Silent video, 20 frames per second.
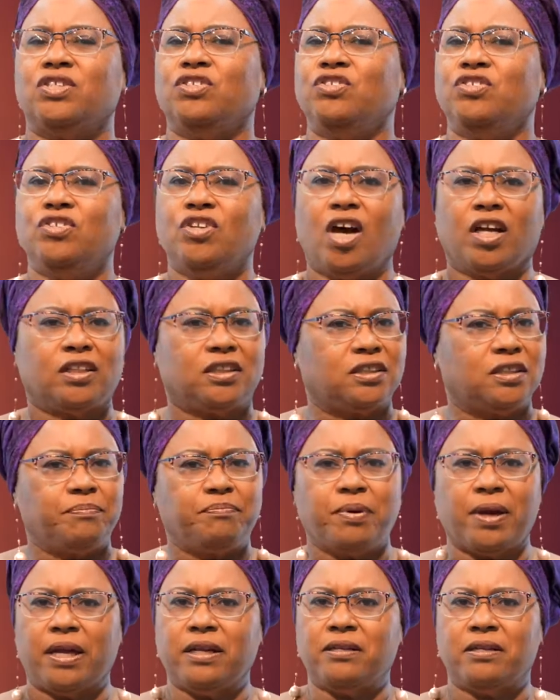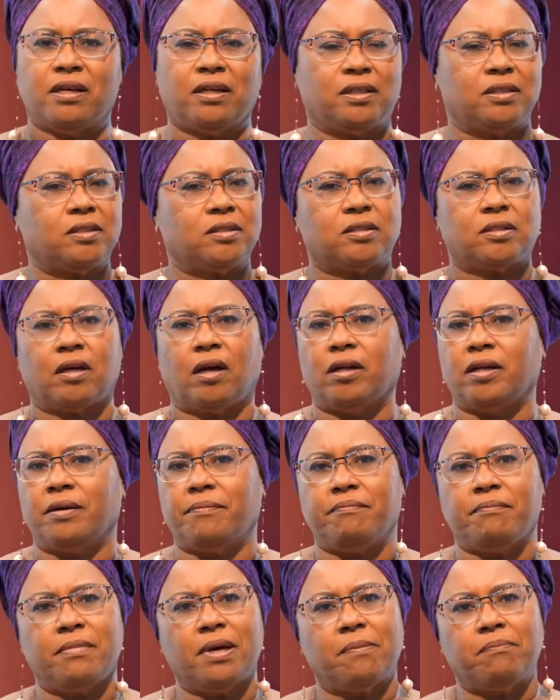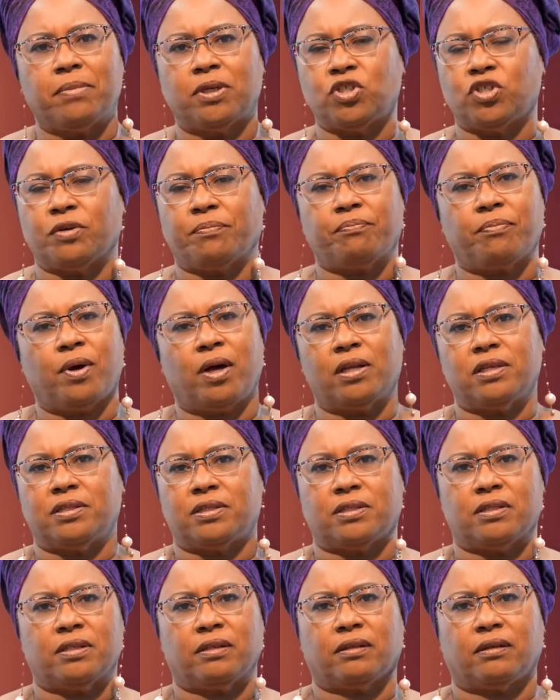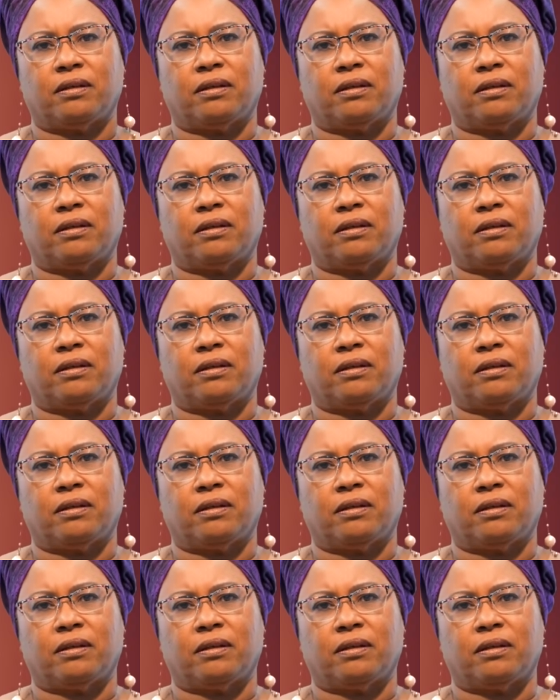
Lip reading: not dependent on a membership policy,